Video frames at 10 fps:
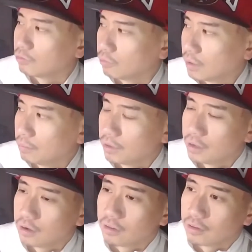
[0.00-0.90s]
when I'm
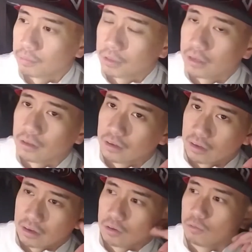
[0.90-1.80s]
leaning on something,
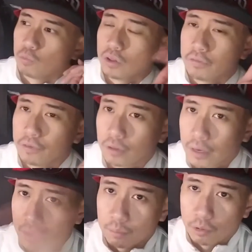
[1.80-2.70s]
I don't really feel
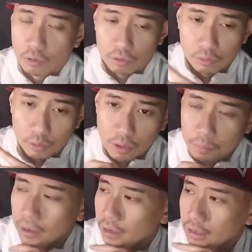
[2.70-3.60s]
like I'm going through it.
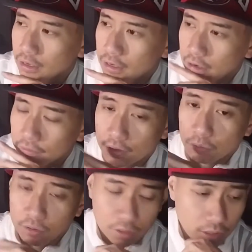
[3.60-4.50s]
But if there
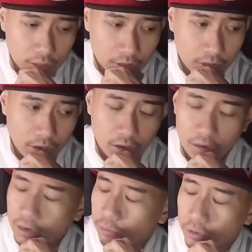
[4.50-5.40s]
was nothing there,
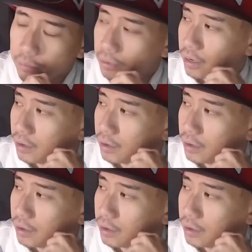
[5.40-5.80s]
I would have